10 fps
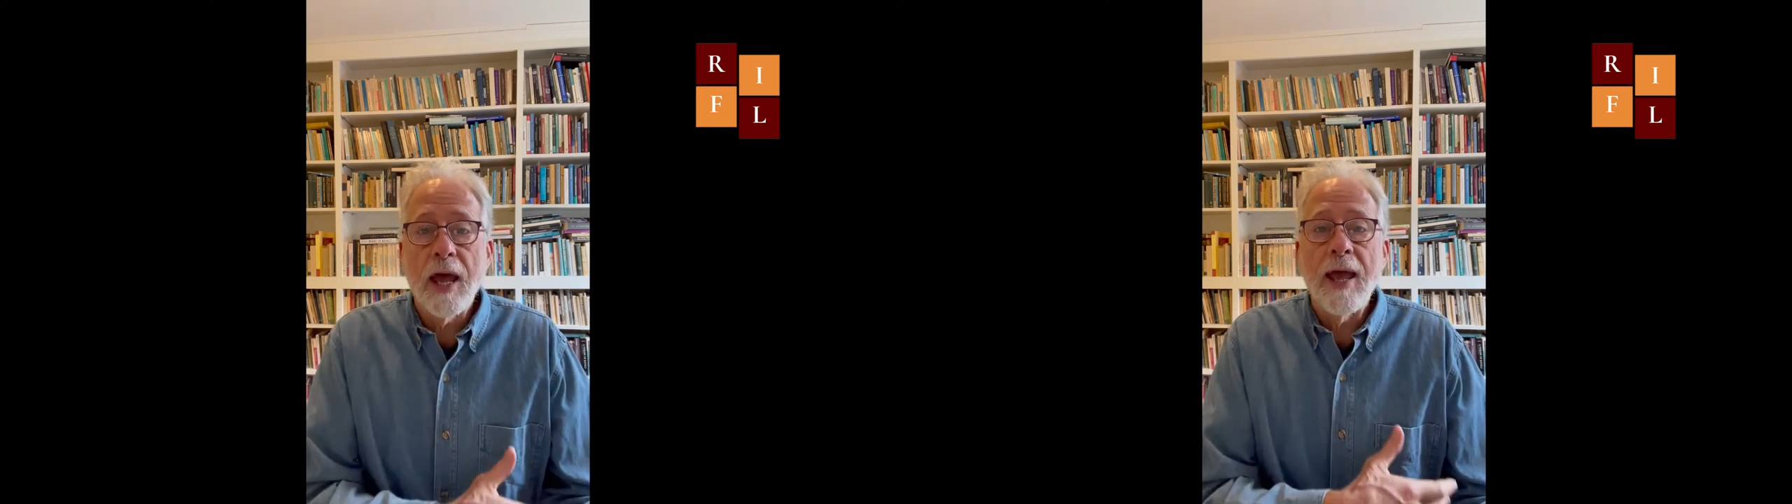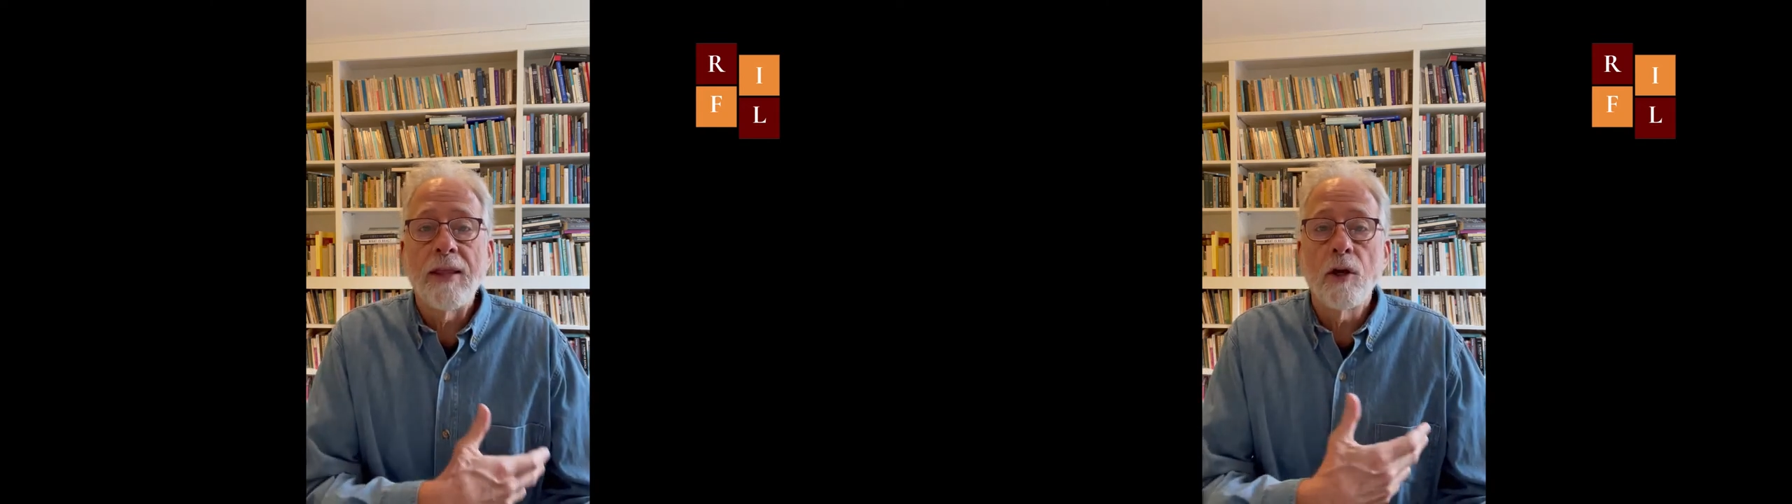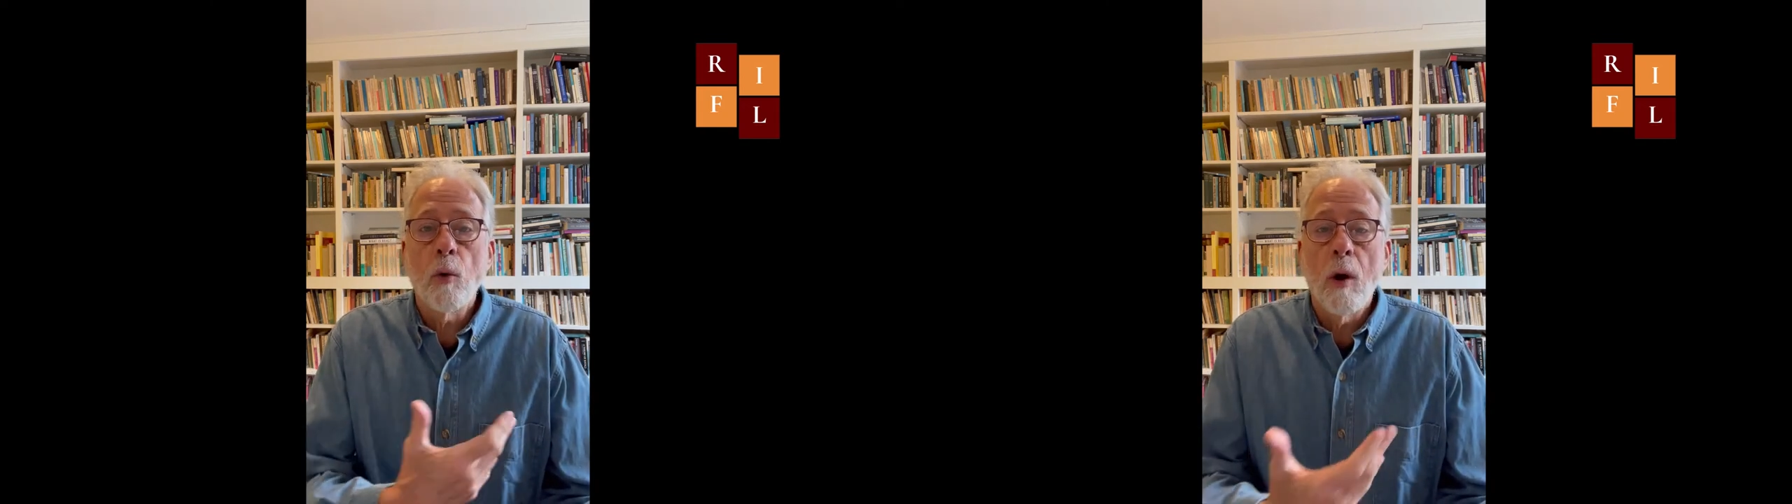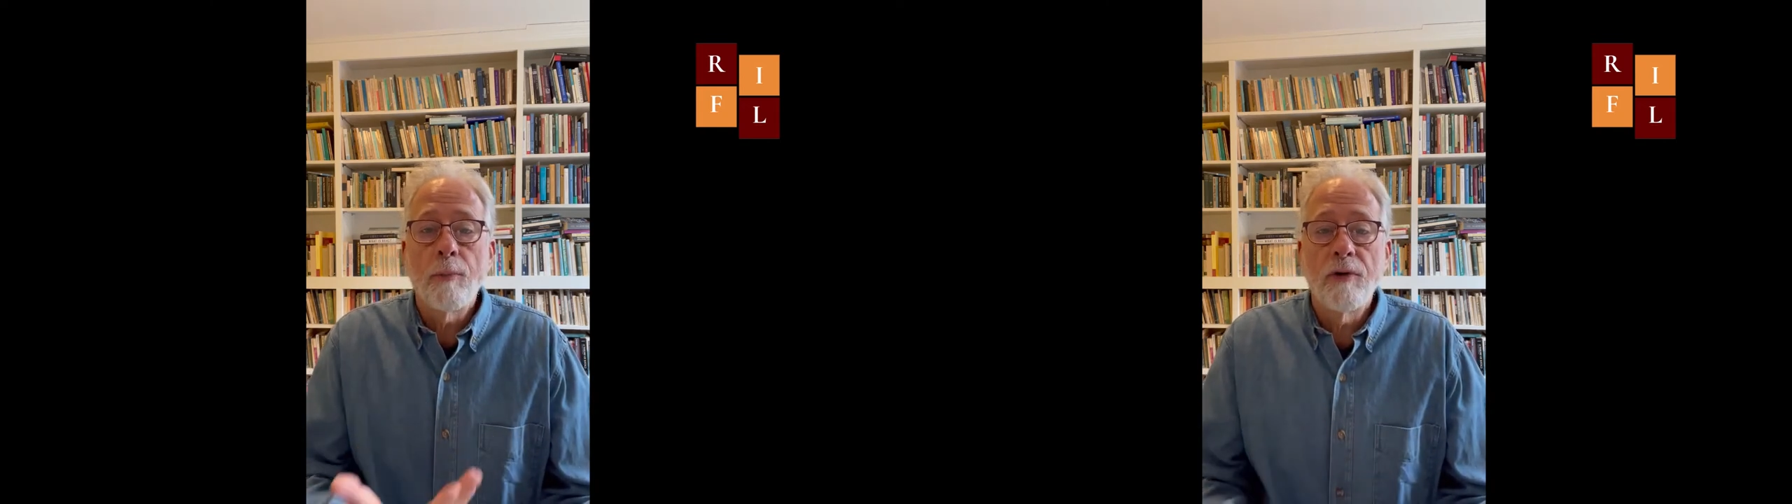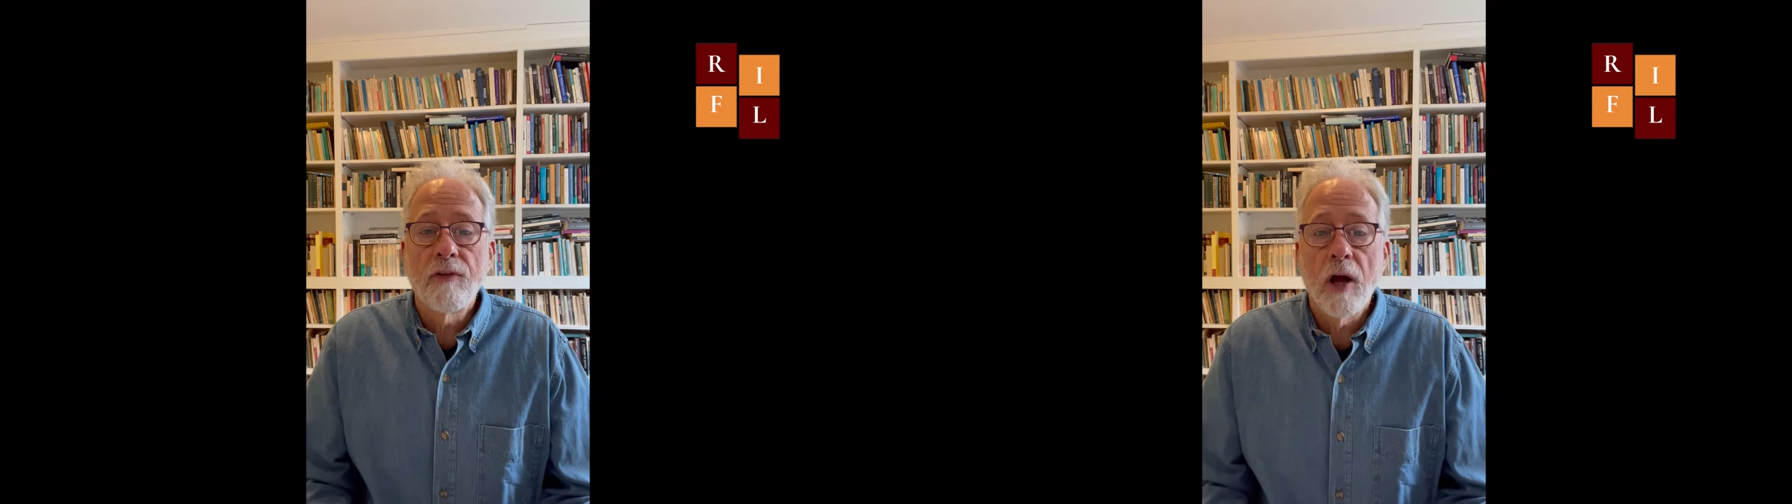and the
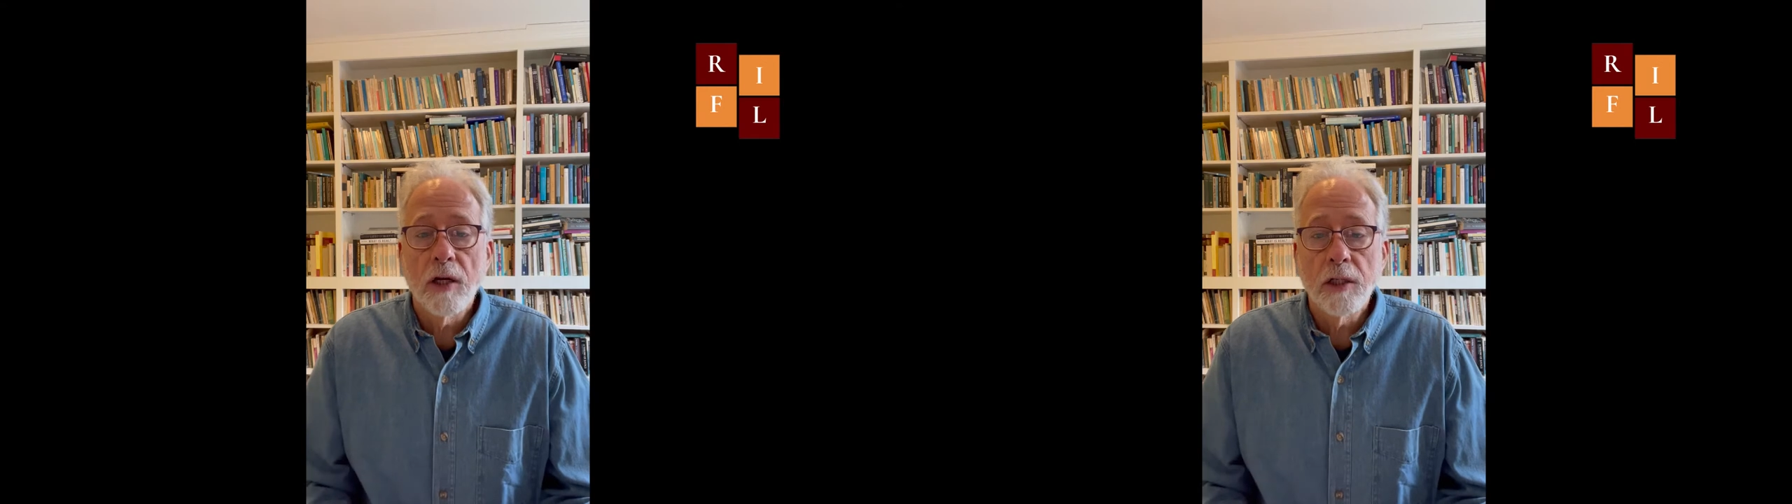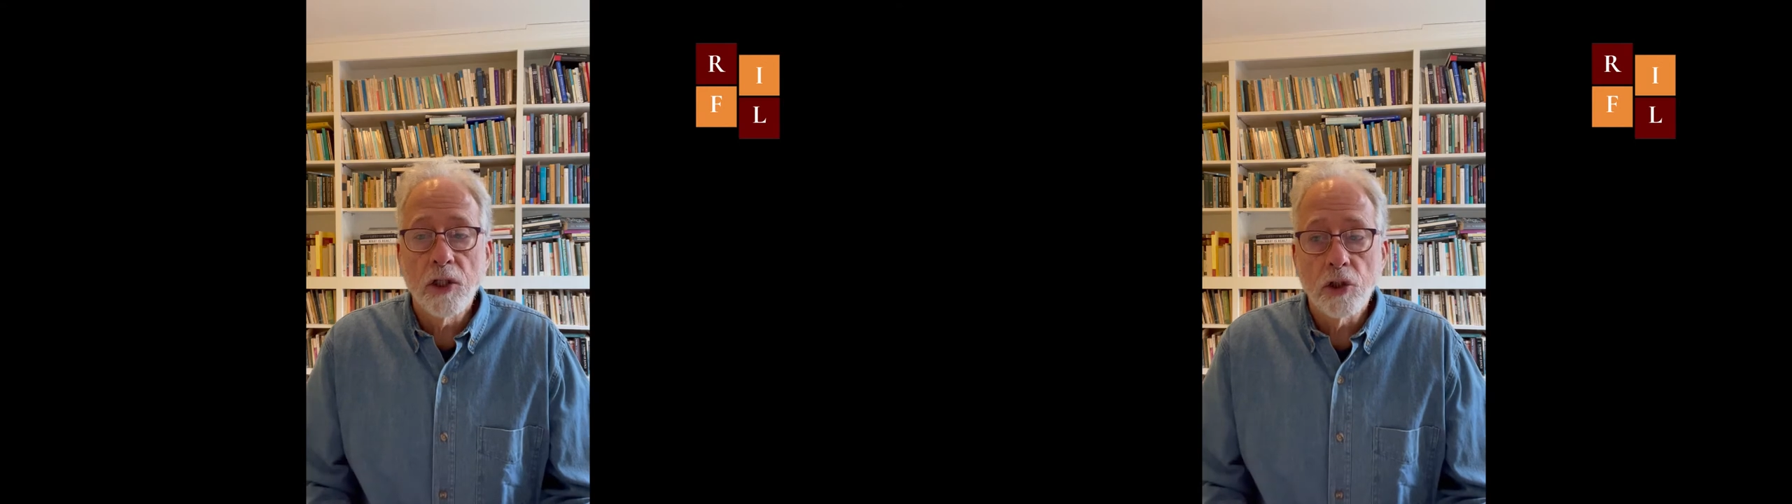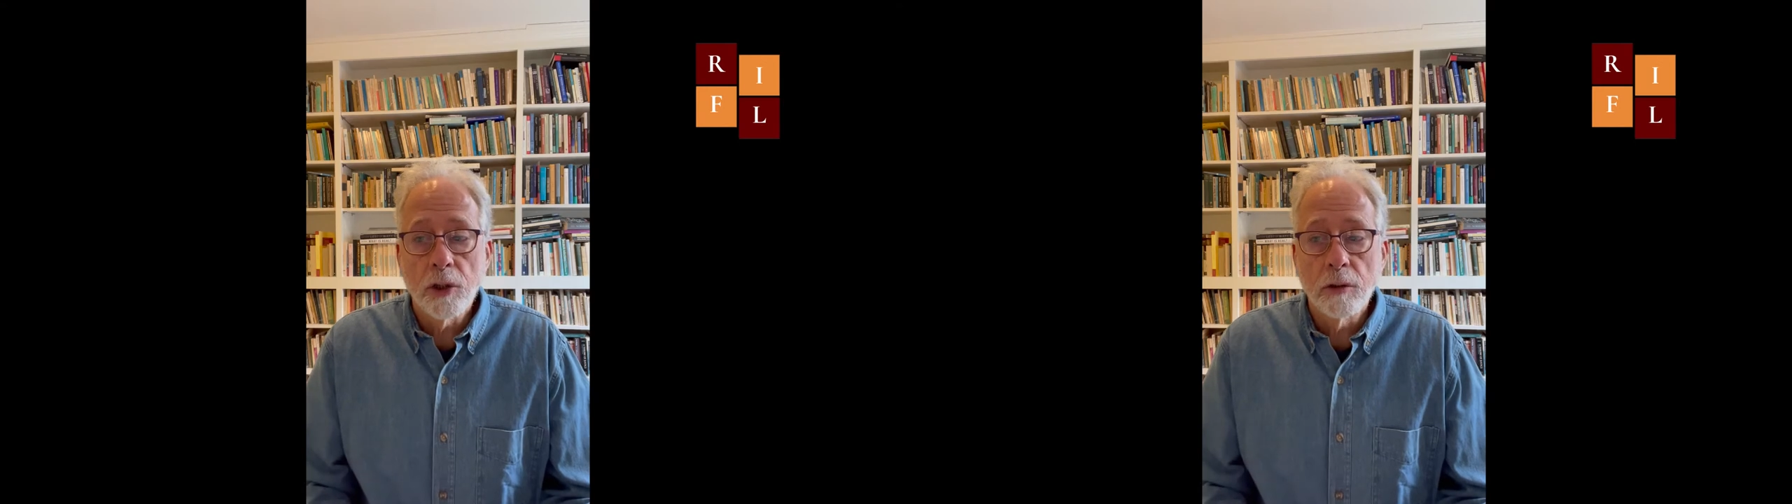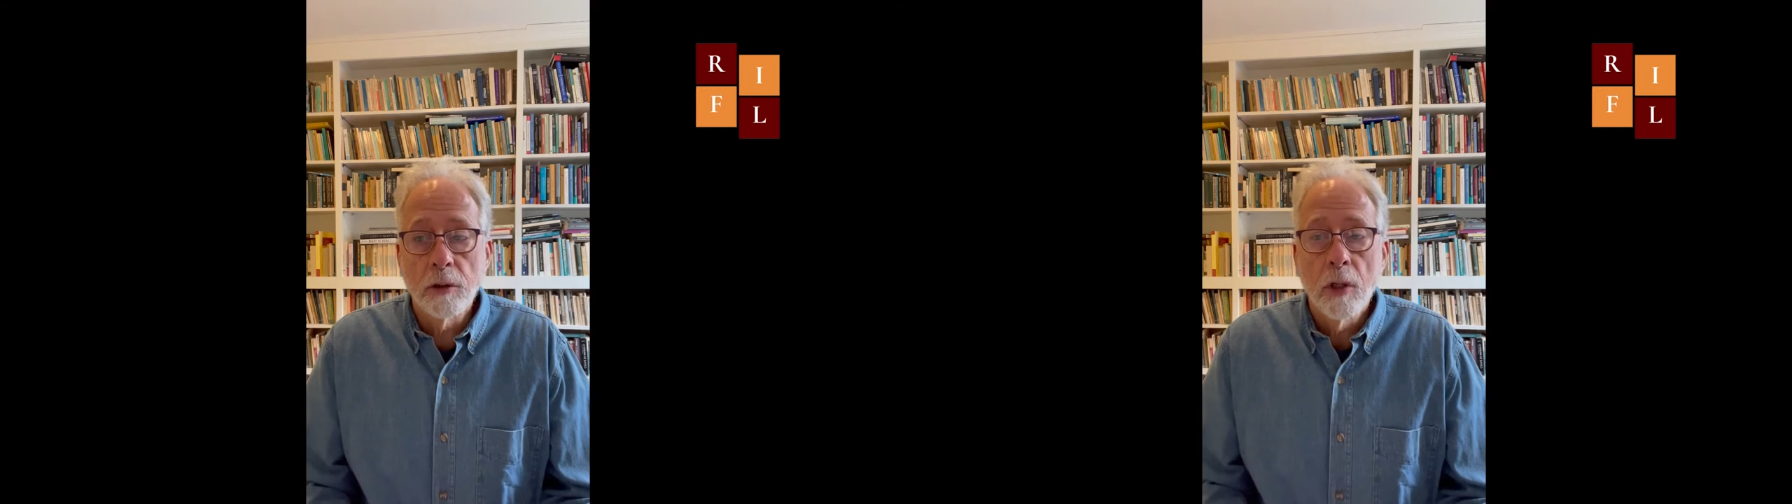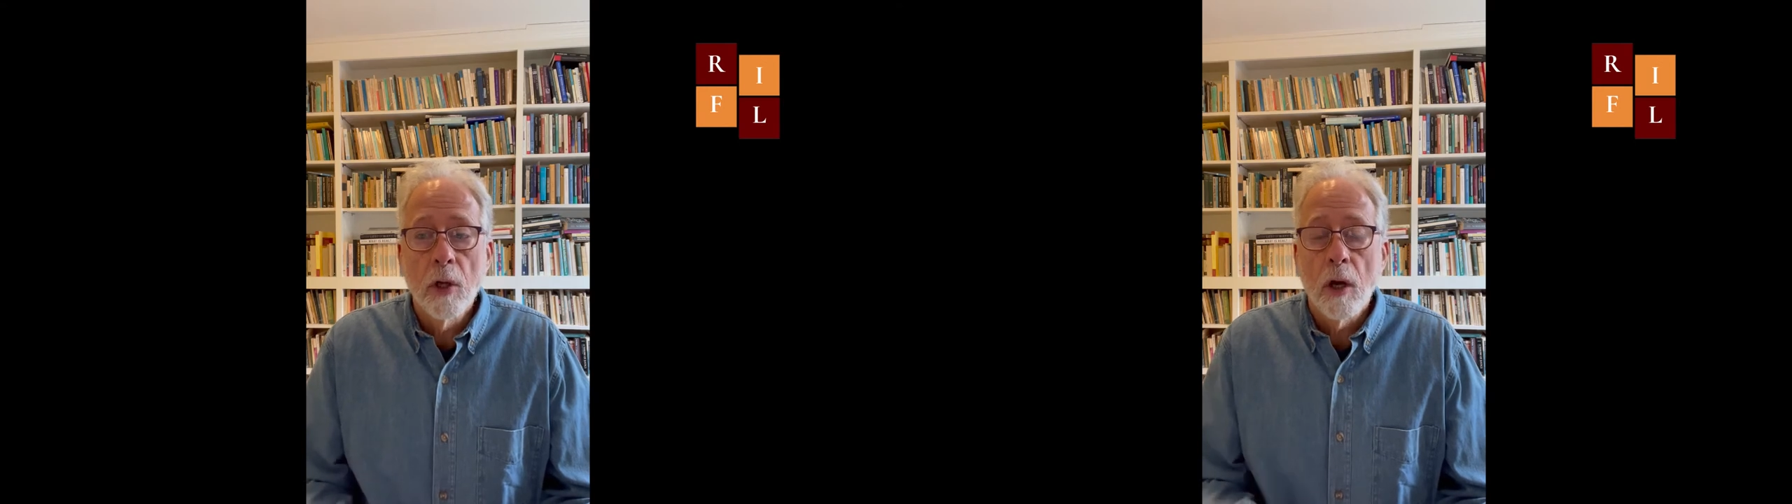cooperative cognition